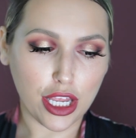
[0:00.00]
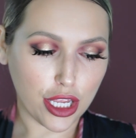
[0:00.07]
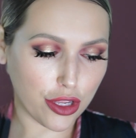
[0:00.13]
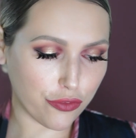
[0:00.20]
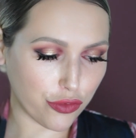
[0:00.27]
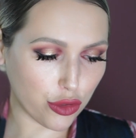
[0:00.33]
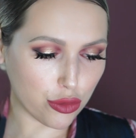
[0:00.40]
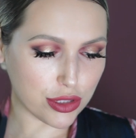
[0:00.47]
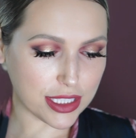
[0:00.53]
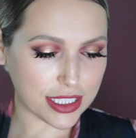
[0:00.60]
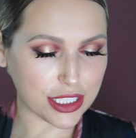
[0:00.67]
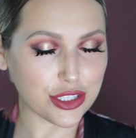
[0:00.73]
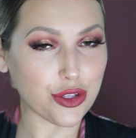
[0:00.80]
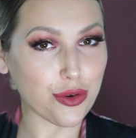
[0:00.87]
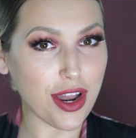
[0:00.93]
If you
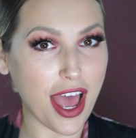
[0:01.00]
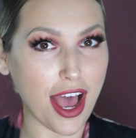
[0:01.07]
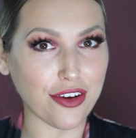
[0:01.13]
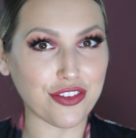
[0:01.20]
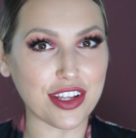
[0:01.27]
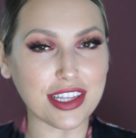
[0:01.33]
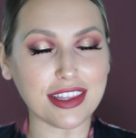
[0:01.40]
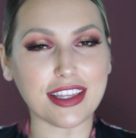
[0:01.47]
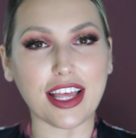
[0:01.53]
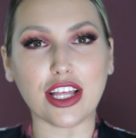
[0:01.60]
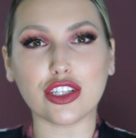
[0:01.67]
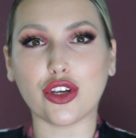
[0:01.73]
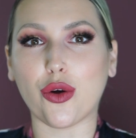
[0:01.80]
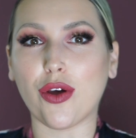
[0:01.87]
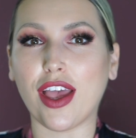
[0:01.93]
still don't have it,
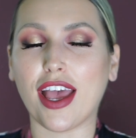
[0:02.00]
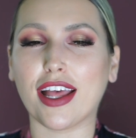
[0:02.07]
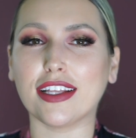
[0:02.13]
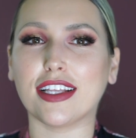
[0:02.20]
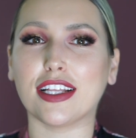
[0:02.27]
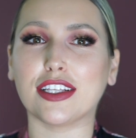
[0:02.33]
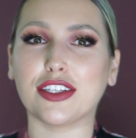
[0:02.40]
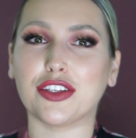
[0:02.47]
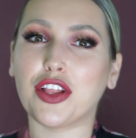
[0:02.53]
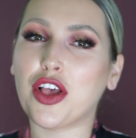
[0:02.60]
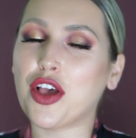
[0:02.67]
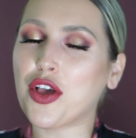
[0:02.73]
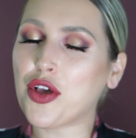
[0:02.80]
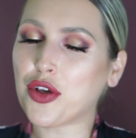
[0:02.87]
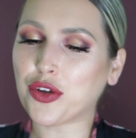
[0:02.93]
then go ahead and
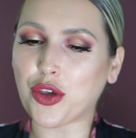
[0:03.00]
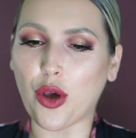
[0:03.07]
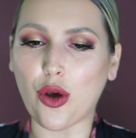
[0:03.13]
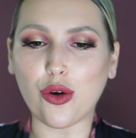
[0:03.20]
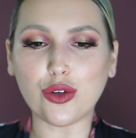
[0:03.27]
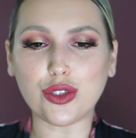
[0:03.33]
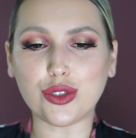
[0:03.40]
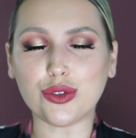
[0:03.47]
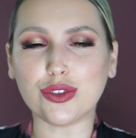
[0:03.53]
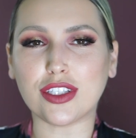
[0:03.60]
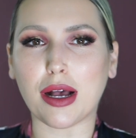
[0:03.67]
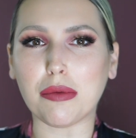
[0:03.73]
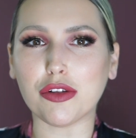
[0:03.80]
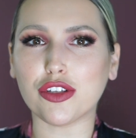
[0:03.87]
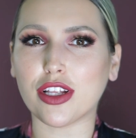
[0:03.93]
go to
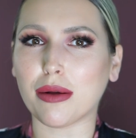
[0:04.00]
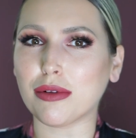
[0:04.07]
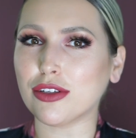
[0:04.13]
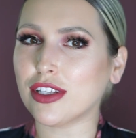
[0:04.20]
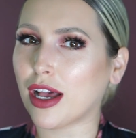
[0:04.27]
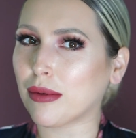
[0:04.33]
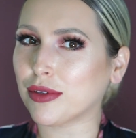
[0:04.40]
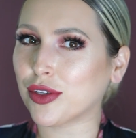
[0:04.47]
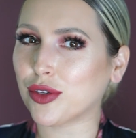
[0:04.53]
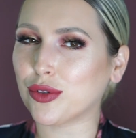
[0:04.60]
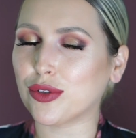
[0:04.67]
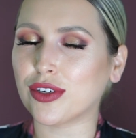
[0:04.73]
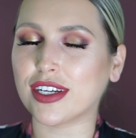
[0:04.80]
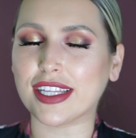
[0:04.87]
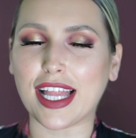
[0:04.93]

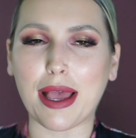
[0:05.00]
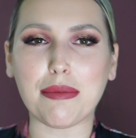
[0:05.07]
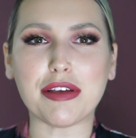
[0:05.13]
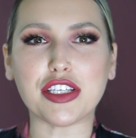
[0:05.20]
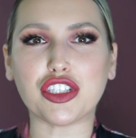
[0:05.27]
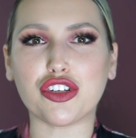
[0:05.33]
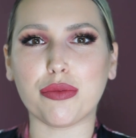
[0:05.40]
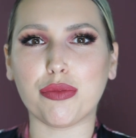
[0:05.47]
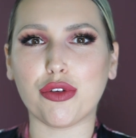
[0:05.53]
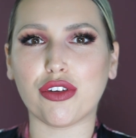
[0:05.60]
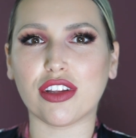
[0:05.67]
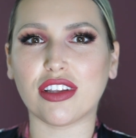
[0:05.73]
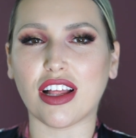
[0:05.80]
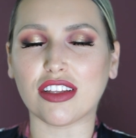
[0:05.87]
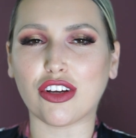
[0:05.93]

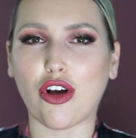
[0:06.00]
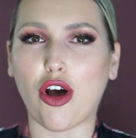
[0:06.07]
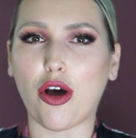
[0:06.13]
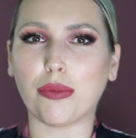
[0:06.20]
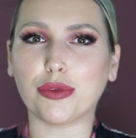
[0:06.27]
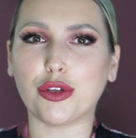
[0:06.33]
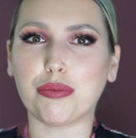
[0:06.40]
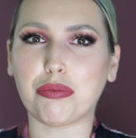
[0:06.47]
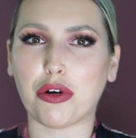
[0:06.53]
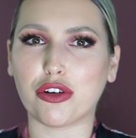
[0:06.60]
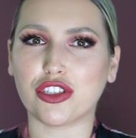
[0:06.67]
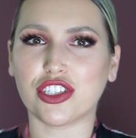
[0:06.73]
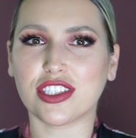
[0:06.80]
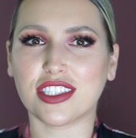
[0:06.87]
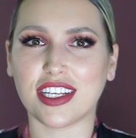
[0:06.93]
www.glamestrebeauty.com to
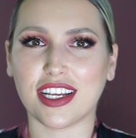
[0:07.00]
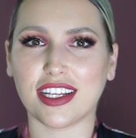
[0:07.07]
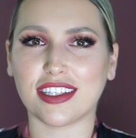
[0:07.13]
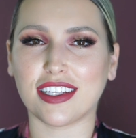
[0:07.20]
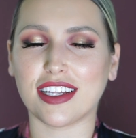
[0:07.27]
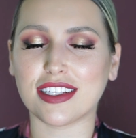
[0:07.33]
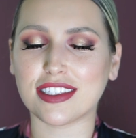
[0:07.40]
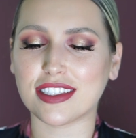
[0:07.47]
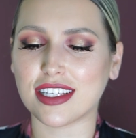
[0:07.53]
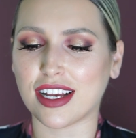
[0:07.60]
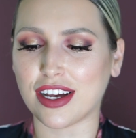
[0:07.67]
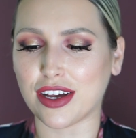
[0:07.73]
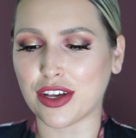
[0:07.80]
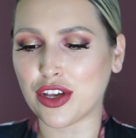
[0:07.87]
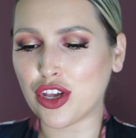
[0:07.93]
purchase it. It's
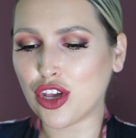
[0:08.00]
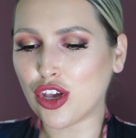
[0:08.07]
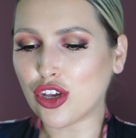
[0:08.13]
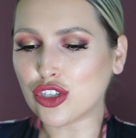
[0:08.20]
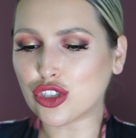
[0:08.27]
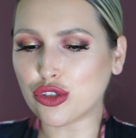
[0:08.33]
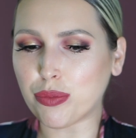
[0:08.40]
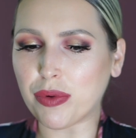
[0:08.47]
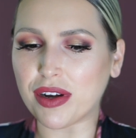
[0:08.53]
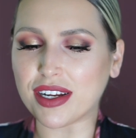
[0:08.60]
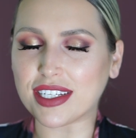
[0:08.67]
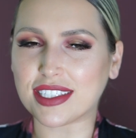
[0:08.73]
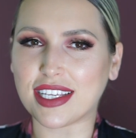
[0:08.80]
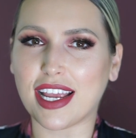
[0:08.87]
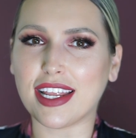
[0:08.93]
a super
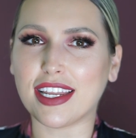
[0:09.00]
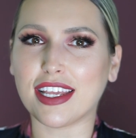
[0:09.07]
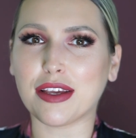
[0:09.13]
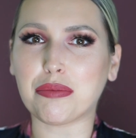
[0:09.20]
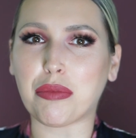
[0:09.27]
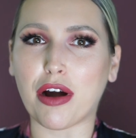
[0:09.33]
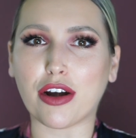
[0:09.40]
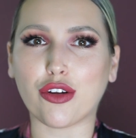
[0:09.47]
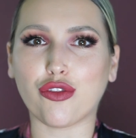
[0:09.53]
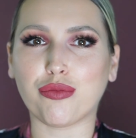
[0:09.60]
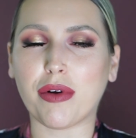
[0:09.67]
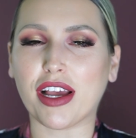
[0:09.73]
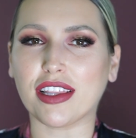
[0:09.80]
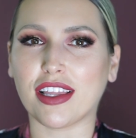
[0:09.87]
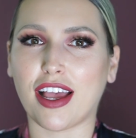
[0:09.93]
exciting part of
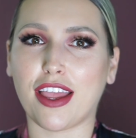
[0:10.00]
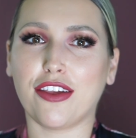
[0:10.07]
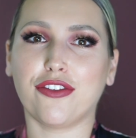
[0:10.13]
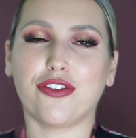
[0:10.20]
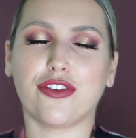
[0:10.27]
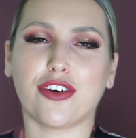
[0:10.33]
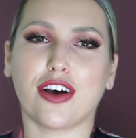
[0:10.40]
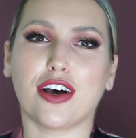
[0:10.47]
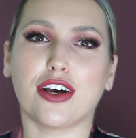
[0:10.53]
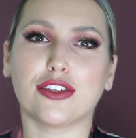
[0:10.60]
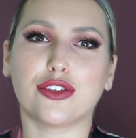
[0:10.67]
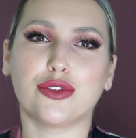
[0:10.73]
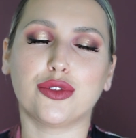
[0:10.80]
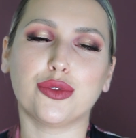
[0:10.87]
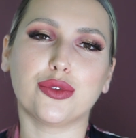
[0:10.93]
my life
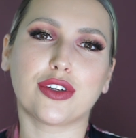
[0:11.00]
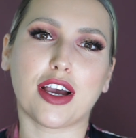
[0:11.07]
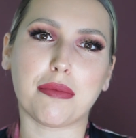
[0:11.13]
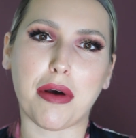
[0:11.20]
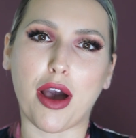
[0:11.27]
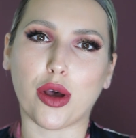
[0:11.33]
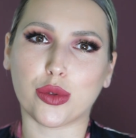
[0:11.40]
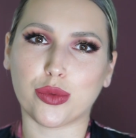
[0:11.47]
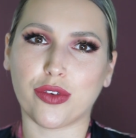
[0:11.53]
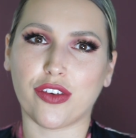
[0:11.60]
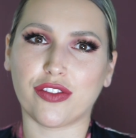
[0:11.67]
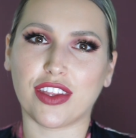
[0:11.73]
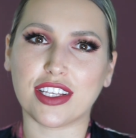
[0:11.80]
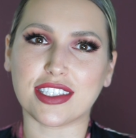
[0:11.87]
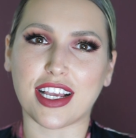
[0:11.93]
to come out
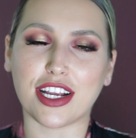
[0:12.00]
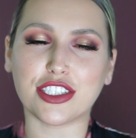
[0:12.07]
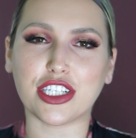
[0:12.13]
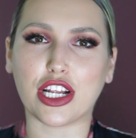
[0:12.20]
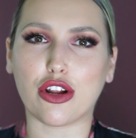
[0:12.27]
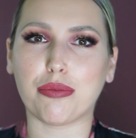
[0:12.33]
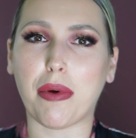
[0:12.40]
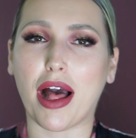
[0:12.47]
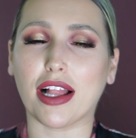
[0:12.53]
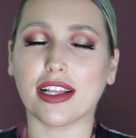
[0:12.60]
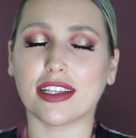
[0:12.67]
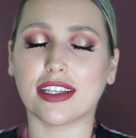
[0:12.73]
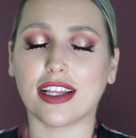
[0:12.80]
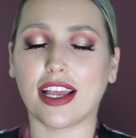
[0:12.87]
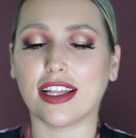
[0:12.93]
with this eyeshadow
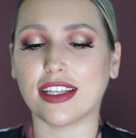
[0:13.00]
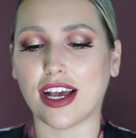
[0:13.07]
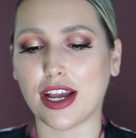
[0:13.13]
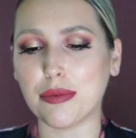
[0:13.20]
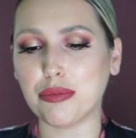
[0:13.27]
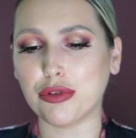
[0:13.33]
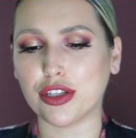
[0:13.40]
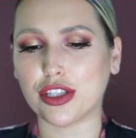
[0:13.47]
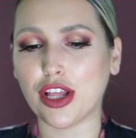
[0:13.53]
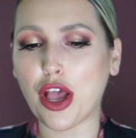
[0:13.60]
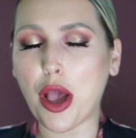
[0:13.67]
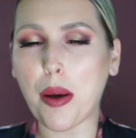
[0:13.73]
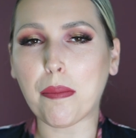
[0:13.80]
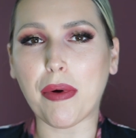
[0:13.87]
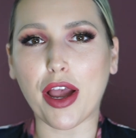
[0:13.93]
palette, and I put
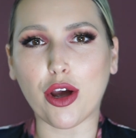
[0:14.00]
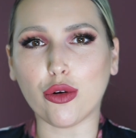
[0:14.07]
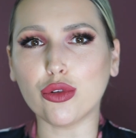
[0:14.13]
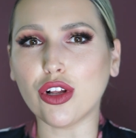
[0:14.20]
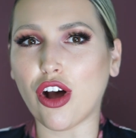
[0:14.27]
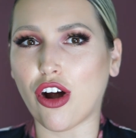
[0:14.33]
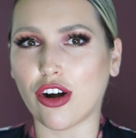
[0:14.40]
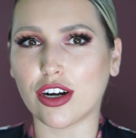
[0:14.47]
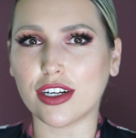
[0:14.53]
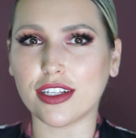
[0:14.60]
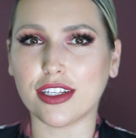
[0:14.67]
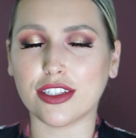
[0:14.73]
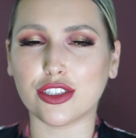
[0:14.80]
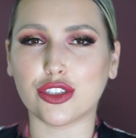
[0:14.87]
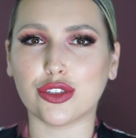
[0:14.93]
my whole heart
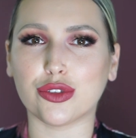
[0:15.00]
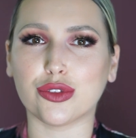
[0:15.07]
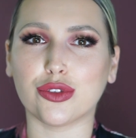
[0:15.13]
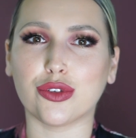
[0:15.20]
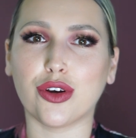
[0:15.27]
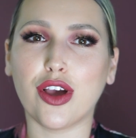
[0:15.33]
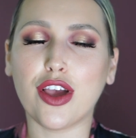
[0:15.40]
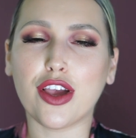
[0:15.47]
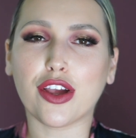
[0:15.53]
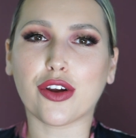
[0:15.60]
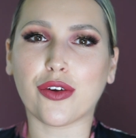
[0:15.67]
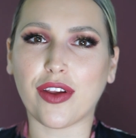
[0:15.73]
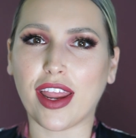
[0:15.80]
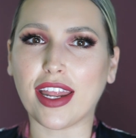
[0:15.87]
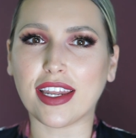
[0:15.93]
into
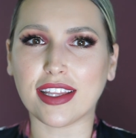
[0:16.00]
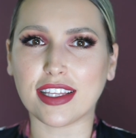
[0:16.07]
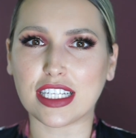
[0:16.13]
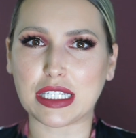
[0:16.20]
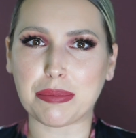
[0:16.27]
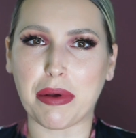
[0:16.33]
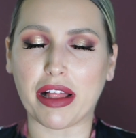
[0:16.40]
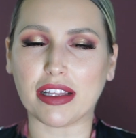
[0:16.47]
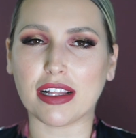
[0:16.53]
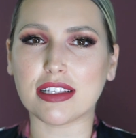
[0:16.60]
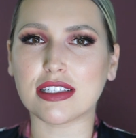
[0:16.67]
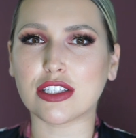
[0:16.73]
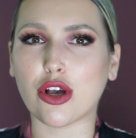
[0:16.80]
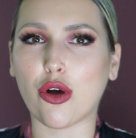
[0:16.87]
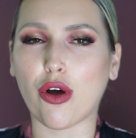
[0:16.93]
creating this palette,
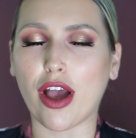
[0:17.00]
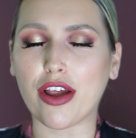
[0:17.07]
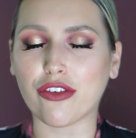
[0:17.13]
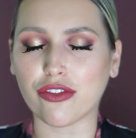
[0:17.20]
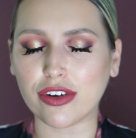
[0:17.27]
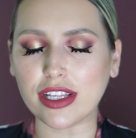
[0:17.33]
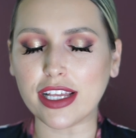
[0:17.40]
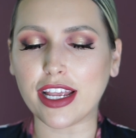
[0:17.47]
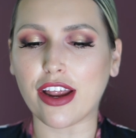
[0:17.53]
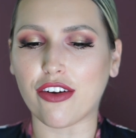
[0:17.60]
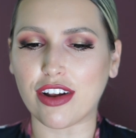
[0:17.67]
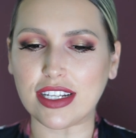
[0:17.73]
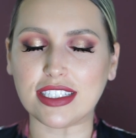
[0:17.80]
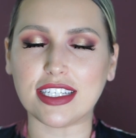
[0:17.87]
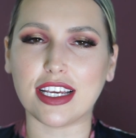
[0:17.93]
so I really
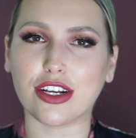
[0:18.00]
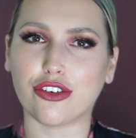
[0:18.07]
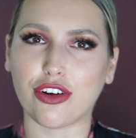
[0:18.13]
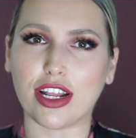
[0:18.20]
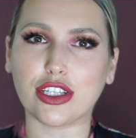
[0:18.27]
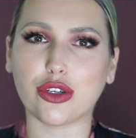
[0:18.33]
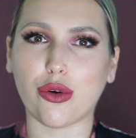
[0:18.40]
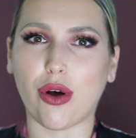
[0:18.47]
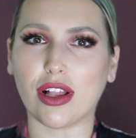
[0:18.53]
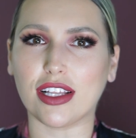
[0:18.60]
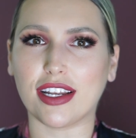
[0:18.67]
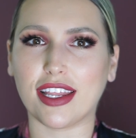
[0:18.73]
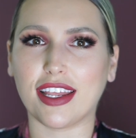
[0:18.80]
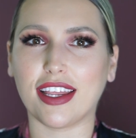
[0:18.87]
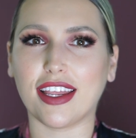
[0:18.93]
guarantee a great
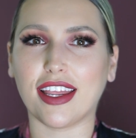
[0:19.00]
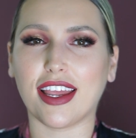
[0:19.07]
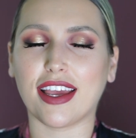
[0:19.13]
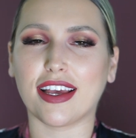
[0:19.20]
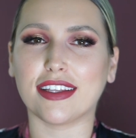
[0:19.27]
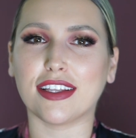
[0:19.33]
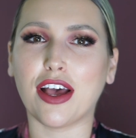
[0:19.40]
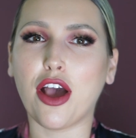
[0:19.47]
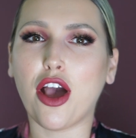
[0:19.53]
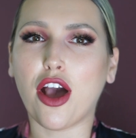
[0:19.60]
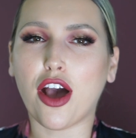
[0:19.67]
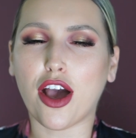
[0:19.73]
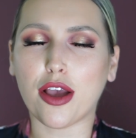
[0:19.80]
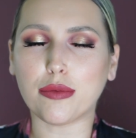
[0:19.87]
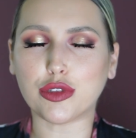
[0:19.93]
quality, and
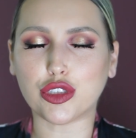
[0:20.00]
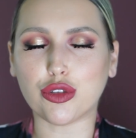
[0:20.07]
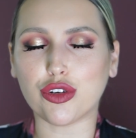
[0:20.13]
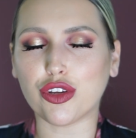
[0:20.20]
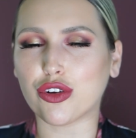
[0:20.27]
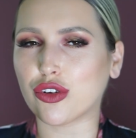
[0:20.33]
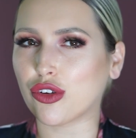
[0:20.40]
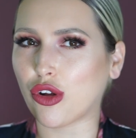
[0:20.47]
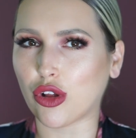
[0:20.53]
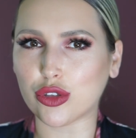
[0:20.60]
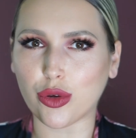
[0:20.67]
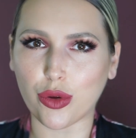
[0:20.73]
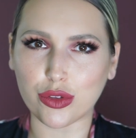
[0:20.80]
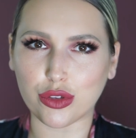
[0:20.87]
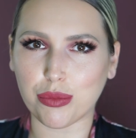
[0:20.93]
I'm sure you're not
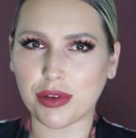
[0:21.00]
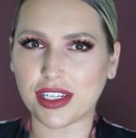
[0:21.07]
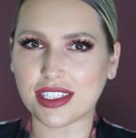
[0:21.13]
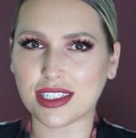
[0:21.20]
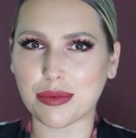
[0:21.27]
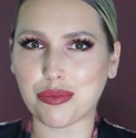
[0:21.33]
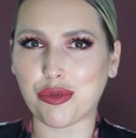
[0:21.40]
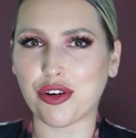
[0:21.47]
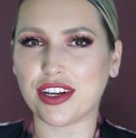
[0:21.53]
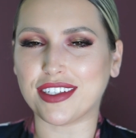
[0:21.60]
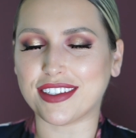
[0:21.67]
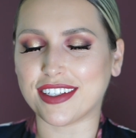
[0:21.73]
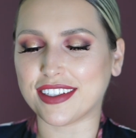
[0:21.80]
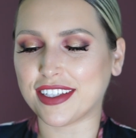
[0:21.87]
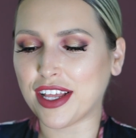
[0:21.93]
going to be
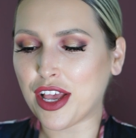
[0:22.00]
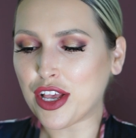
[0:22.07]
disappointed.